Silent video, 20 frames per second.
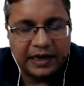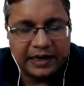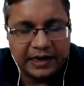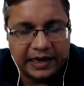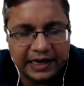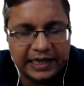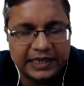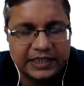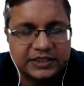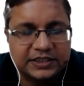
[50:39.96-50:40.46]

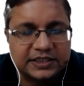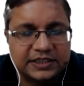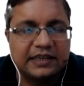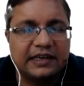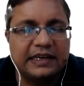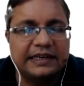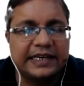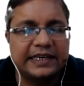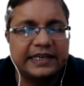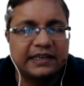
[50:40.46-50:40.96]

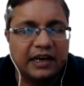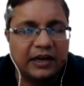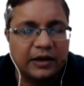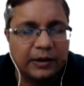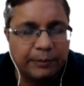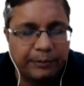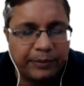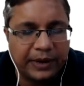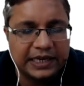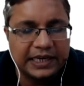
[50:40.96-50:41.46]
collection, data
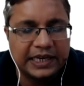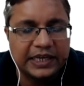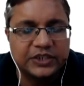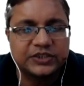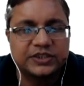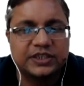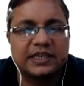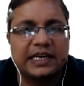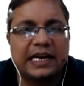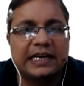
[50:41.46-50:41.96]

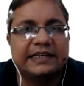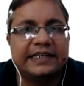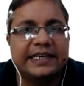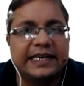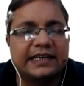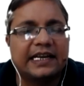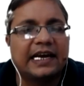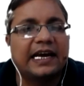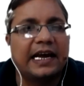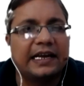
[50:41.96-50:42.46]
compilation, and
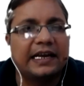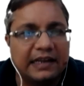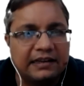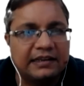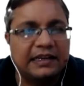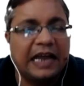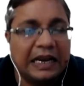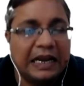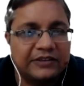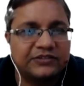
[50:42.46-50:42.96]
data
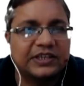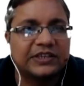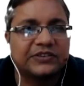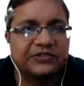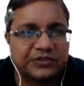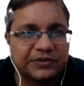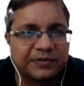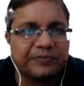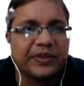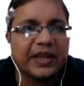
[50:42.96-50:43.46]

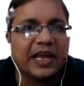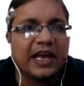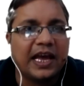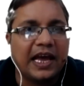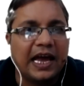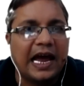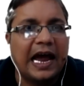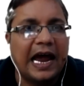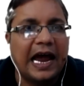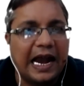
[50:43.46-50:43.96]
analysis
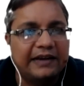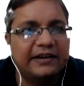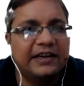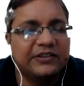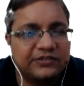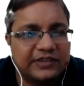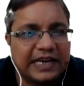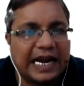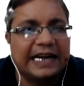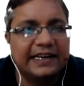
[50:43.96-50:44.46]

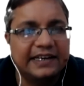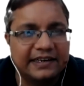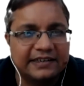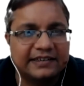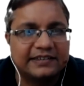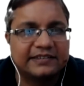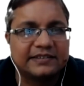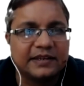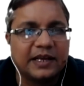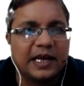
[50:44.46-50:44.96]
and
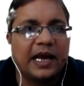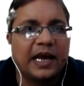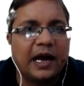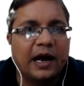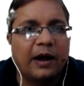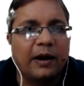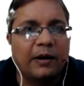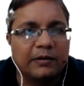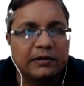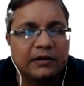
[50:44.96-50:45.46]
standards
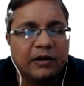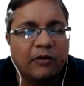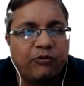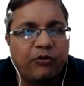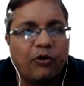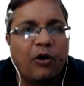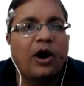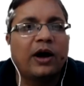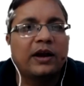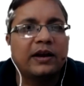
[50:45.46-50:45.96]

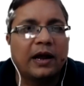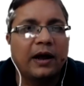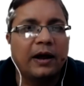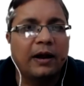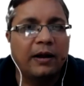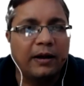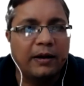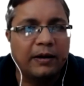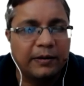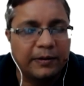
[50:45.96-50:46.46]

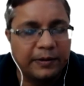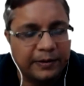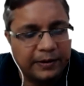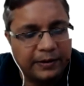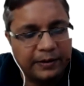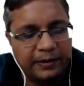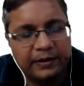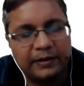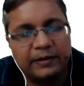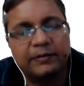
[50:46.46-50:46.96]

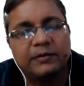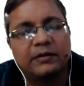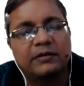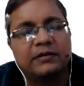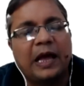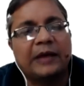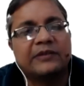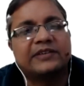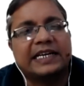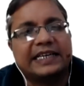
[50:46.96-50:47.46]
for
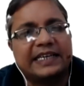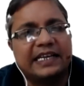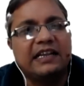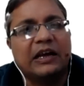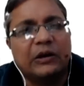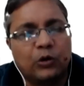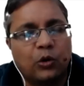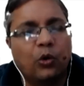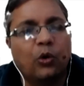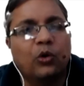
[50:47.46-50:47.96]

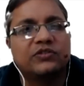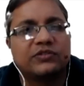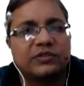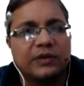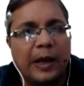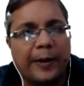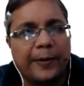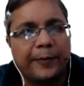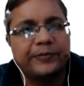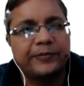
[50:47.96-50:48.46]
setting goals
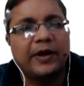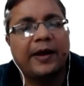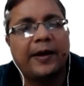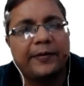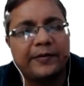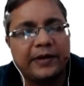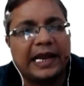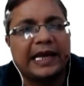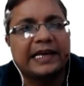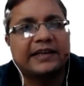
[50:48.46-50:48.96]

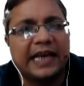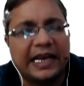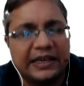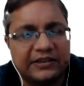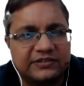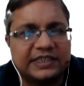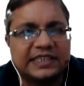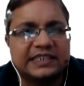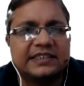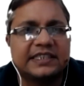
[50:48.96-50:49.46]
like
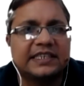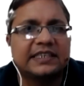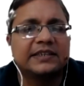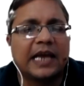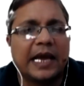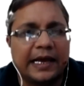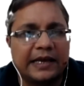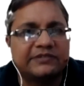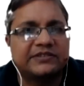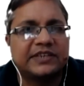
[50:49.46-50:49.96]

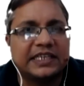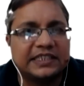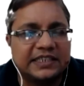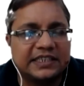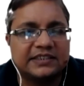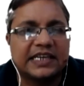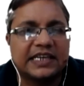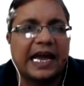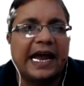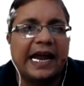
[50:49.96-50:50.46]

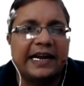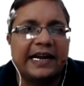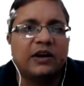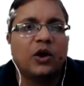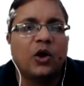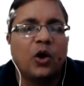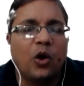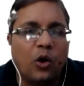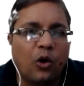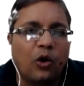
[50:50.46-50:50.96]
SDGs and
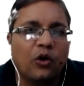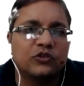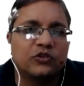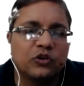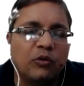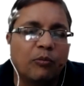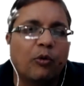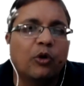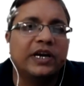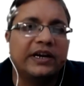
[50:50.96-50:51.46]

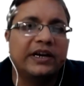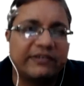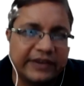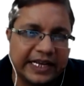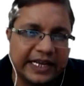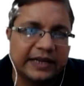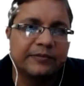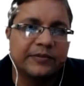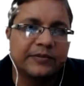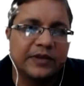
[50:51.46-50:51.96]
also
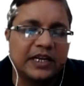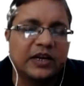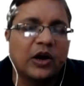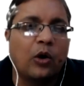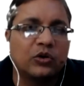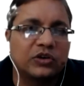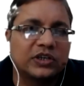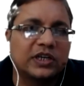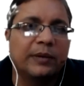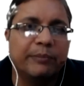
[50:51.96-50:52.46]
monitoring, the
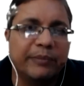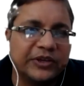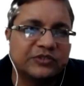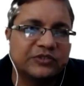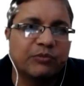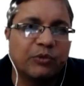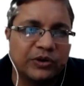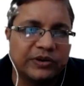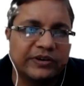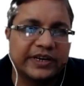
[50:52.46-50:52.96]
outcome-based
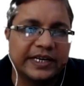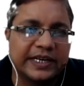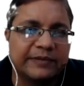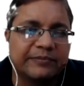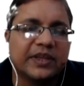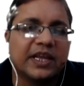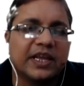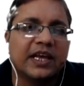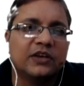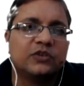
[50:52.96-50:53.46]
monitoring.
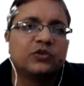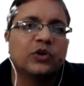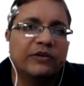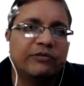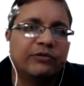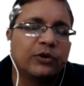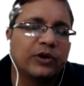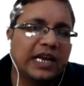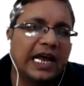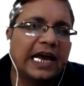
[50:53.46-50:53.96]
So if
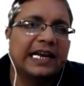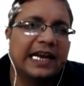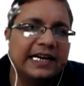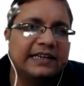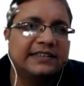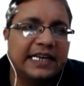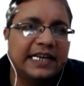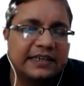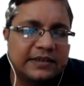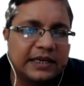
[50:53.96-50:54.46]
you can
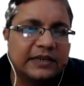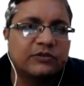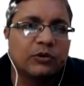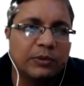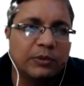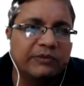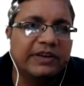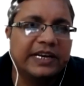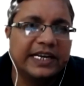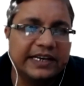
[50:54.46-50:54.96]
highlight that, it
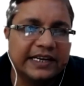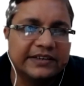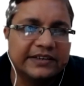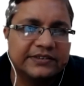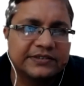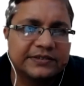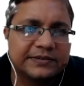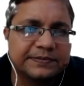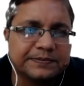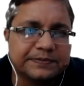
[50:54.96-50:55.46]
will be very
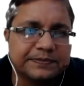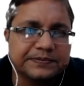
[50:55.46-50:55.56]
nice.